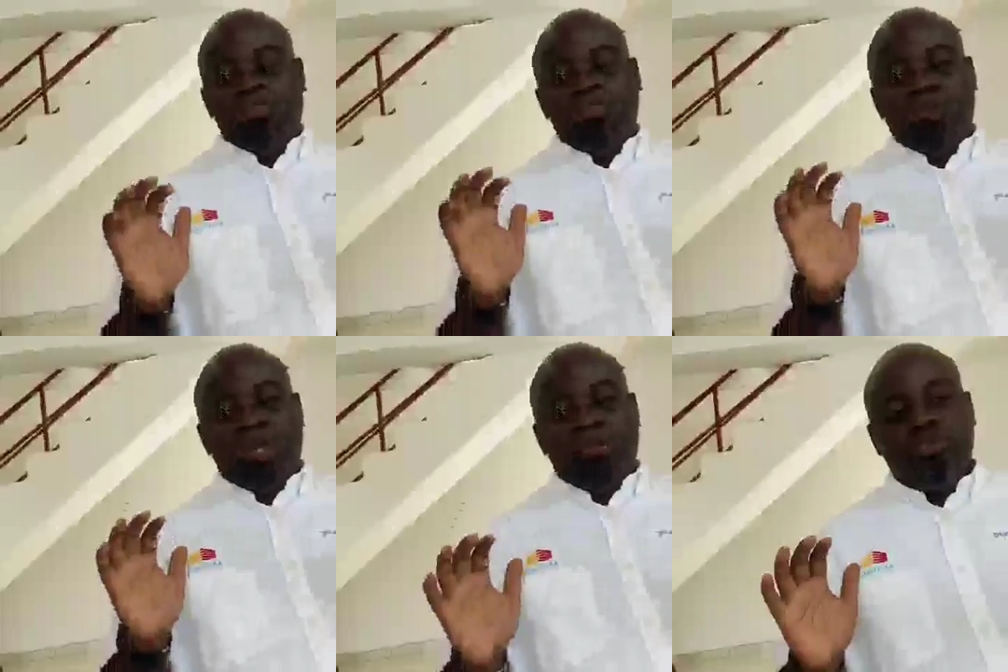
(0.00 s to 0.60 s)
So
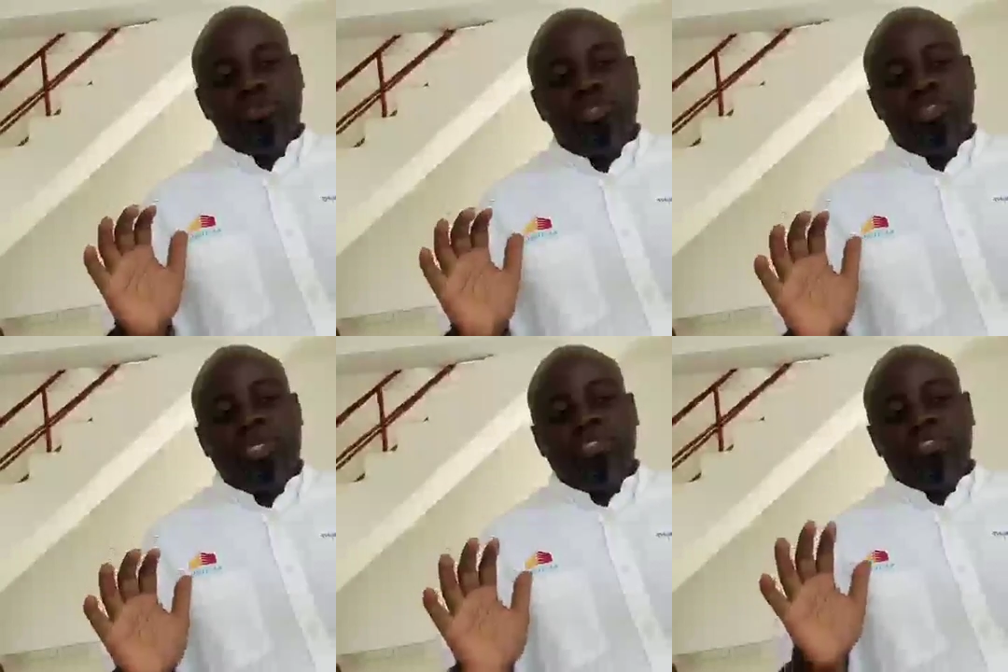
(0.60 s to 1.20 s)
what happens
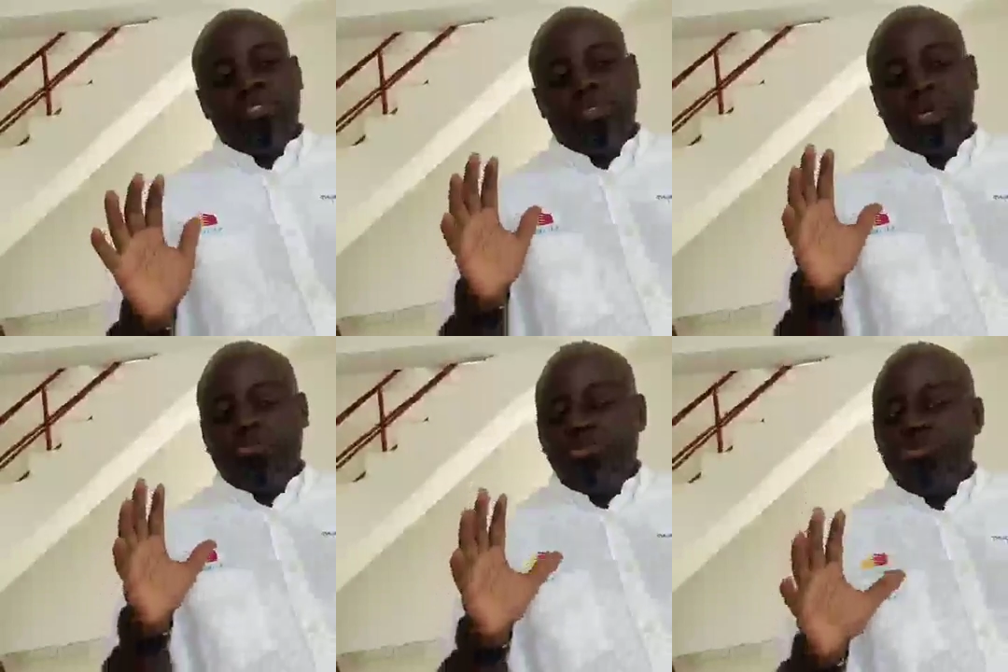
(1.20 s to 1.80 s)
is that
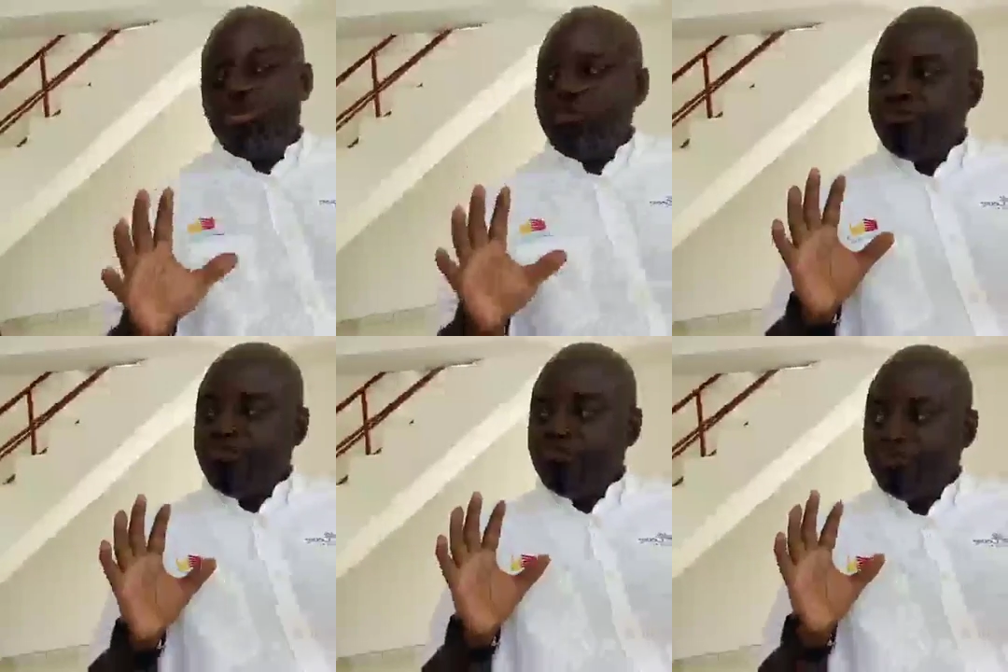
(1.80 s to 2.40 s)
that pool
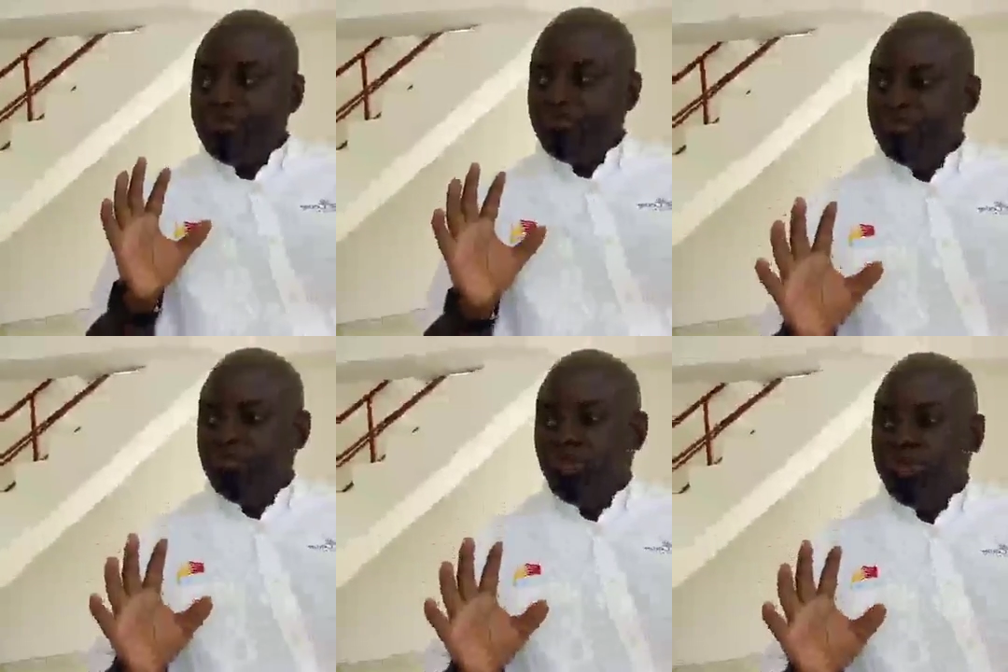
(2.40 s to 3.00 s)
of
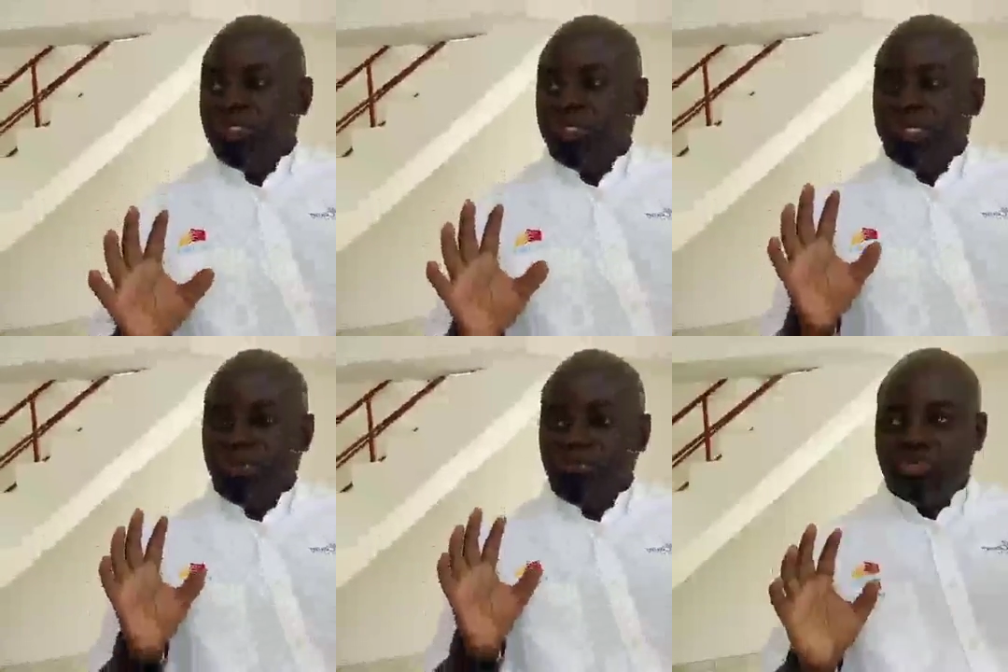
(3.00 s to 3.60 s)
mortgage
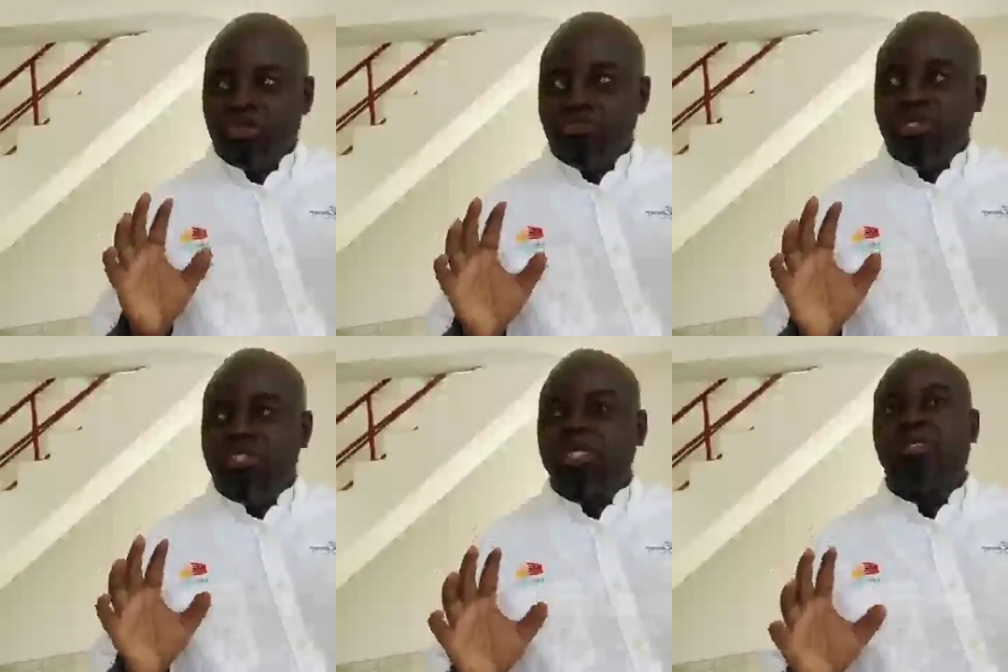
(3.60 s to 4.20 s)
that they've
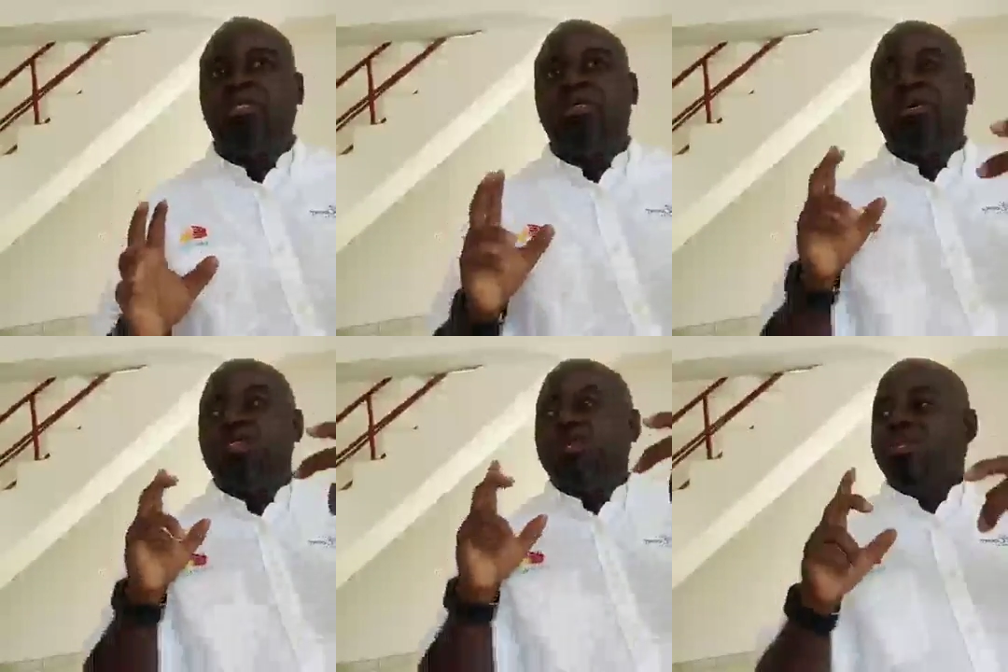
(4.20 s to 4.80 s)
generated,
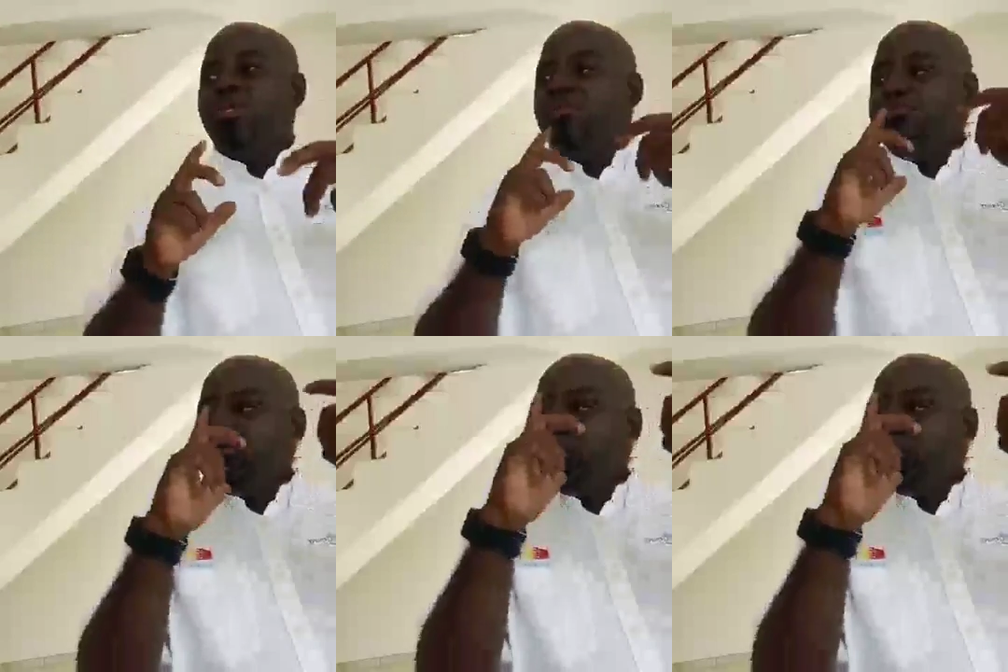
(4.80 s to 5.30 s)
they now